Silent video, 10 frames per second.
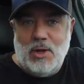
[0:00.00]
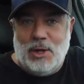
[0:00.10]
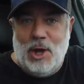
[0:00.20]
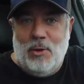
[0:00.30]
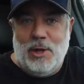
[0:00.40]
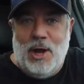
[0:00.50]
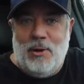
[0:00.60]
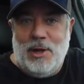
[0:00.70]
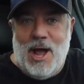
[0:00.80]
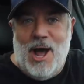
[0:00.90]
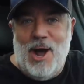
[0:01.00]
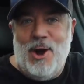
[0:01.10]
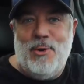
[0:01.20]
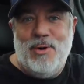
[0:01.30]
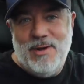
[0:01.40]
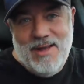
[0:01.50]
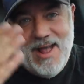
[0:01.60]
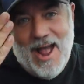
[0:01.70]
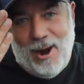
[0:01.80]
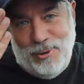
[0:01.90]
Hello, hello, hello.
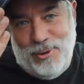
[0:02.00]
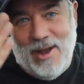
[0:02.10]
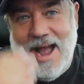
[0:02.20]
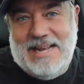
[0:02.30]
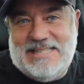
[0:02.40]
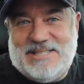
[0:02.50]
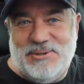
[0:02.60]
How are you guys